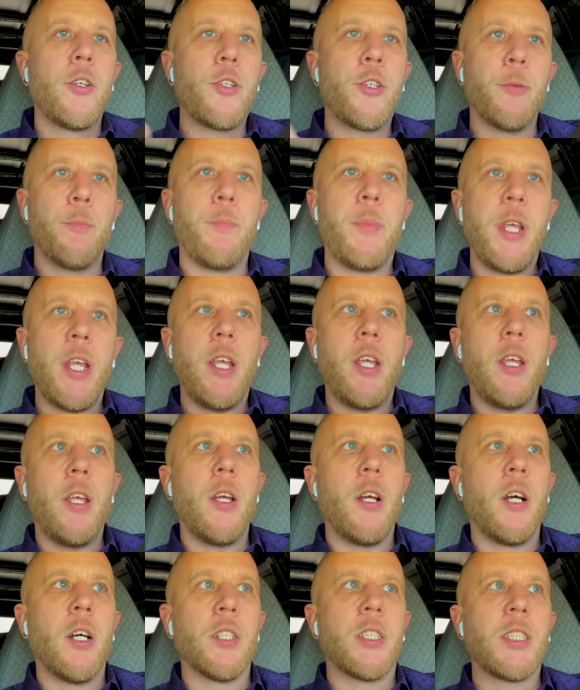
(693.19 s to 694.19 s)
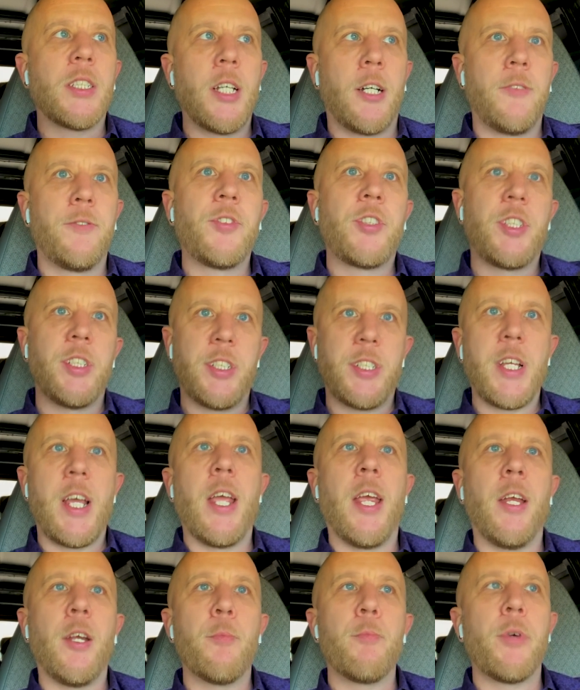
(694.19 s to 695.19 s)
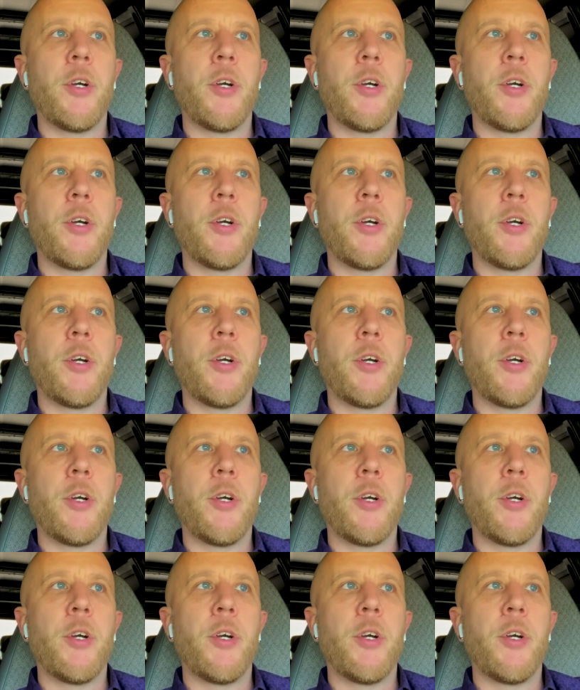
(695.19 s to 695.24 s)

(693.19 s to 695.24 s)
to be a self-sustained